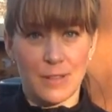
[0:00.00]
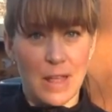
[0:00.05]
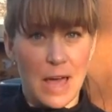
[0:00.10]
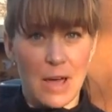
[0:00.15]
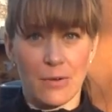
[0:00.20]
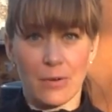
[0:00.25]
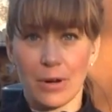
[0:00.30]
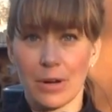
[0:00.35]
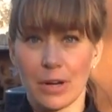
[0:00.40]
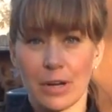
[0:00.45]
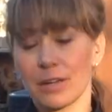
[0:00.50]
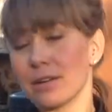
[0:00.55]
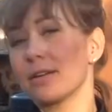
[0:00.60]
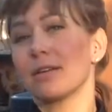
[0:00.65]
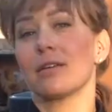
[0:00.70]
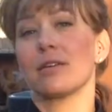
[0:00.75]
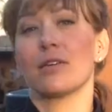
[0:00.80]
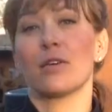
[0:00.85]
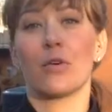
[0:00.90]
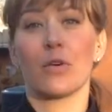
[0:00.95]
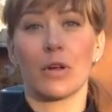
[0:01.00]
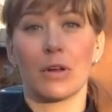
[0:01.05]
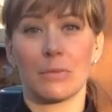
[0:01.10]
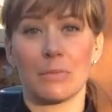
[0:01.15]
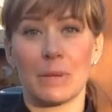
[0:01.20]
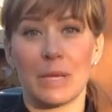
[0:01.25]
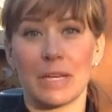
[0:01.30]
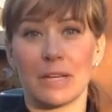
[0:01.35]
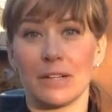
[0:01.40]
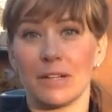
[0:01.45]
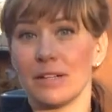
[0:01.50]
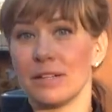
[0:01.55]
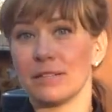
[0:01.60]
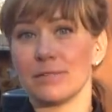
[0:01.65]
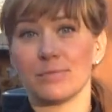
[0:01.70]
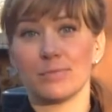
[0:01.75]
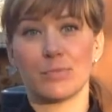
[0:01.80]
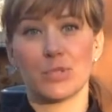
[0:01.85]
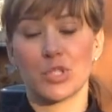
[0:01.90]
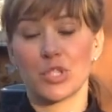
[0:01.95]
flour, cornmeal,
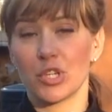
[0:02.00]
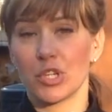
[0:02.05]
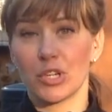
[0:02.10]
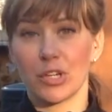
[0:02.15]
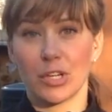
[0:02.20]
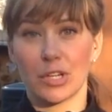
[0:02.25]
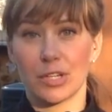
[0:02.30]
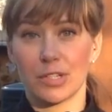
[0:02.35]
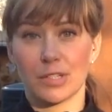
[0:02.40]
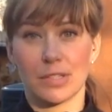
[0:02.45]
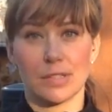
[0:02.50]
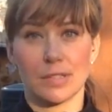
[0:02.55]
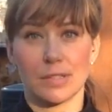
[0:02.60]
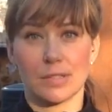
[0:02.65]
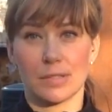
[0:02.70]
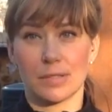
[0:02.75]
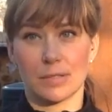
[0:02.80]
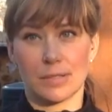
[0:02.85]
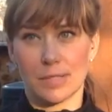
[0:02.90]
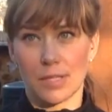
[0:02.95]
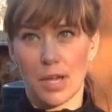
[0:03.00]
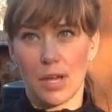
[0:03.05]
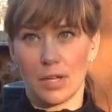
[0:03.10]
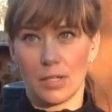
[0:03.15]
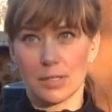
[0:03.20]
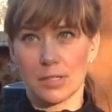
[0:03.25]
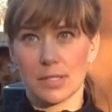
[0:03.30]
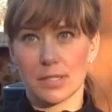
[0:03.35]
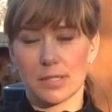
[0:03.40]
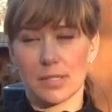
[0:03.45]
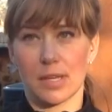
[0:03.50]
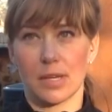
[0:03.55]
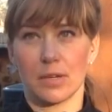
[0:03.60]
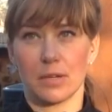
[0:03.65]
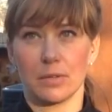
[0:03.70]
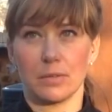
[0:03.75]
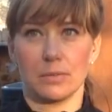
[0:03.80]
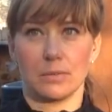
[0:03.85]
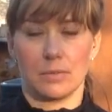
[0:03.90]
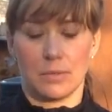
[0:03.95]
sugar, salt. So